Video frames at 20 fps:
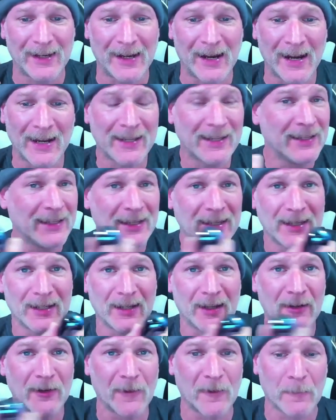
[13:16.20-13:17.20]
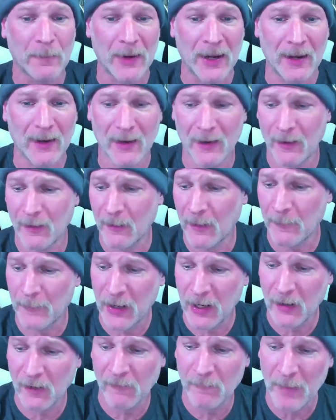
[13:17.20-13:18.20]
I can get another
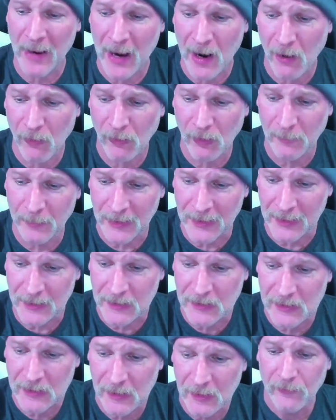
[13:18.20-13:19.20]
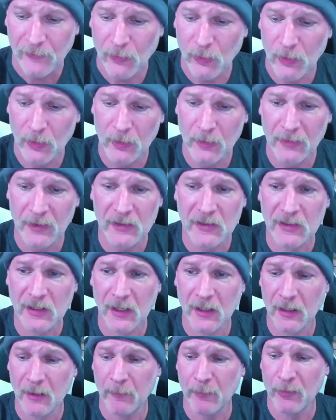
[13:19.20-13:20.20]
pair of Powerbeats for the
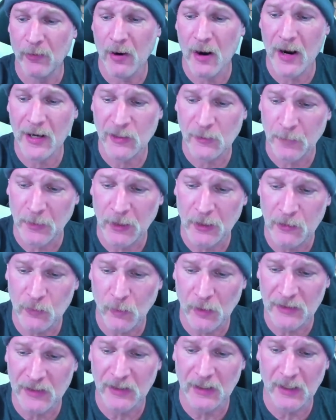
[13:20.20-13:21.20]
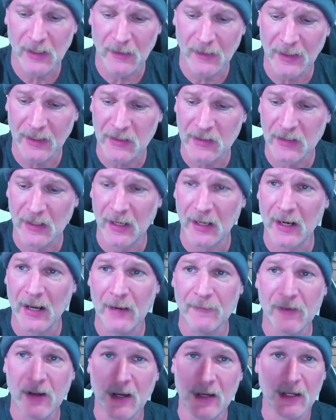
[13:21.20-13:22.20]
same price, because once again, like I said,
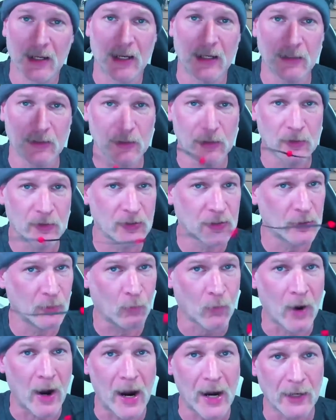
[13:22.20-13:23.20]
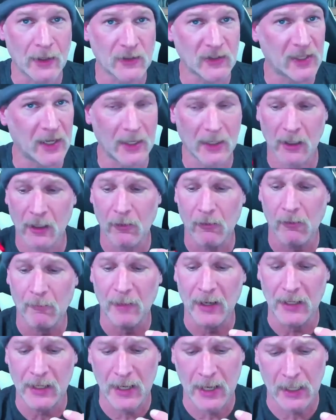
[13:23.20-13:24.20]
I've kind of gotten used to wires hanging around
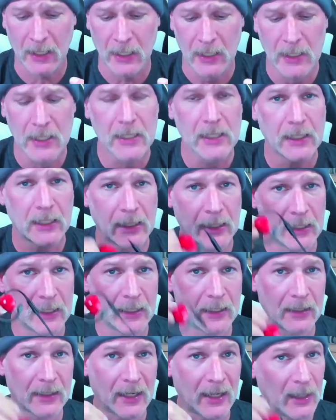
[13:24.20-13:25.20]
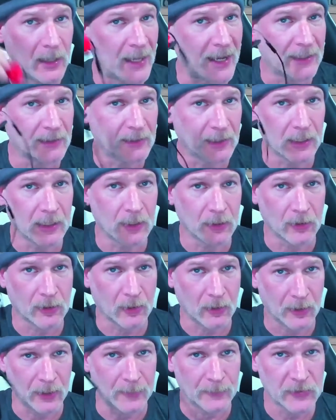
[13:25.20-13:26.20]
my neck, and I like the ear
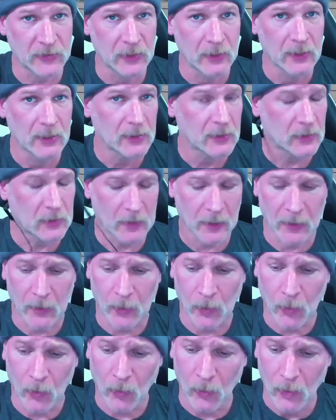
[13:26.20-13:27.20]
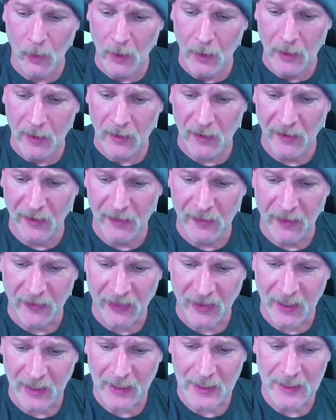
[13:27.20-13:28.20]
clips. So the
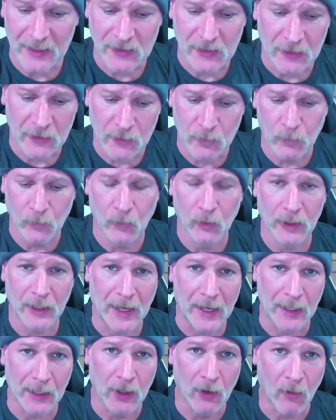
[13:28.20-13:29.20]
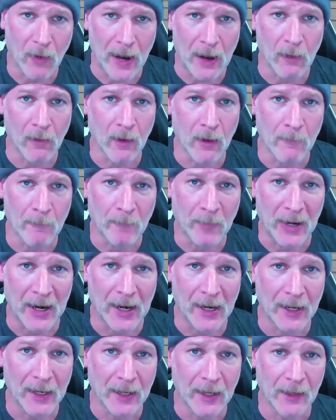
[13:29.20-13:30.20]
thing is would I go out and
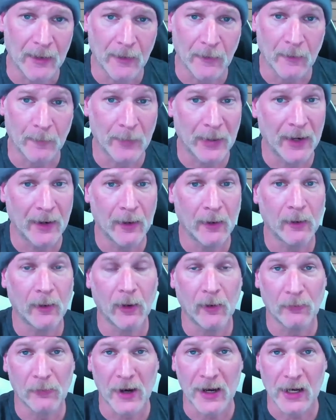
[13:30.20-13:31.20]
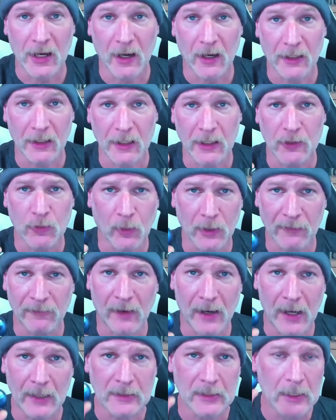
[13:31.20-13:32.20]
buy another pair of Raycon
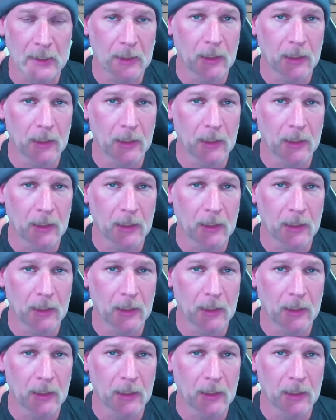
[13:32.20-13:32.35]
E25?